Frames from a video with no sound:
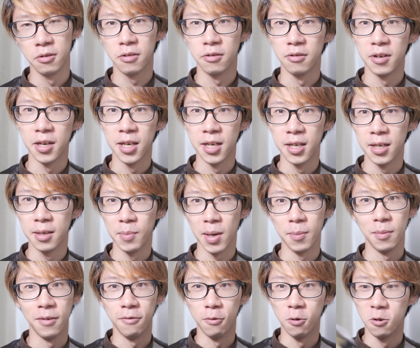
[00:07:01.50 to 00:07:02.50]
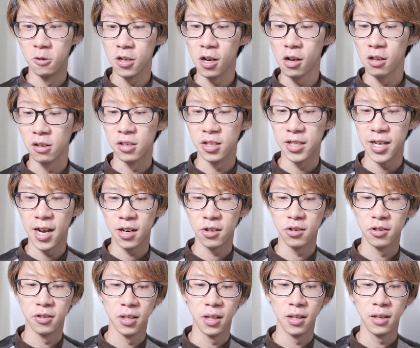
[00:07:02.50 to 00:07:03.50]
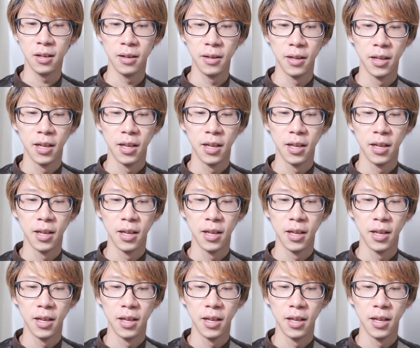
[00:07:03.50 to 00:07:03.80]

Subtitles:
$3, maybe $4 actually.